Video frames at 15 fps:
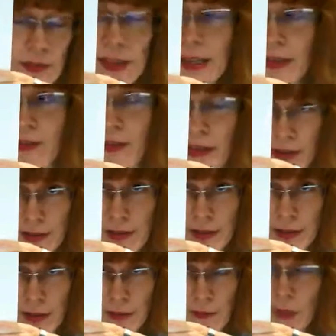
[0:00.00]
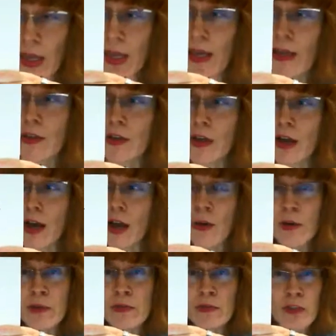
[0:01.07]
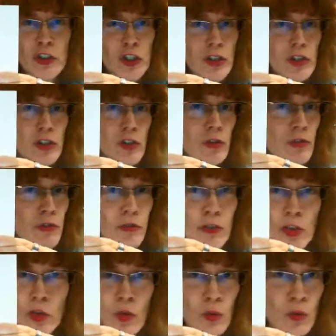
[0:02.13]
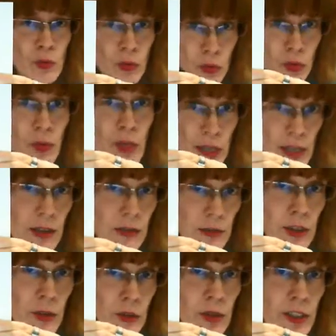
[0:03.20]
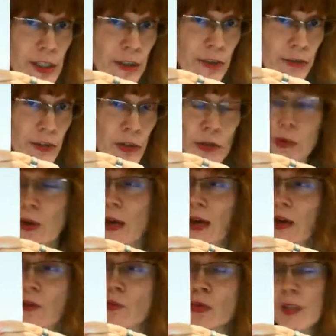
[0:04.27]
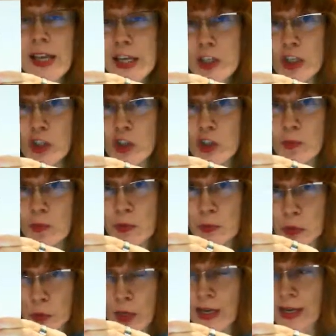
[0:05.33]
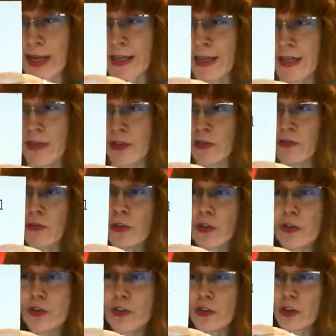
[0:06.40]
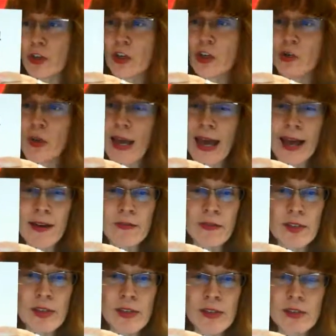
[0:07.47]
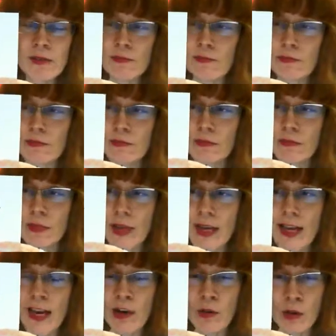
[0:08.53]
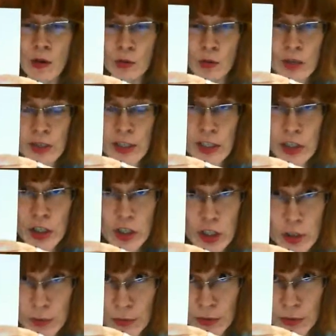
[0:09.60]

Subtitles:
like this, out of just a few, literally a few, relationships between ideas. First, we have this arrow relationship,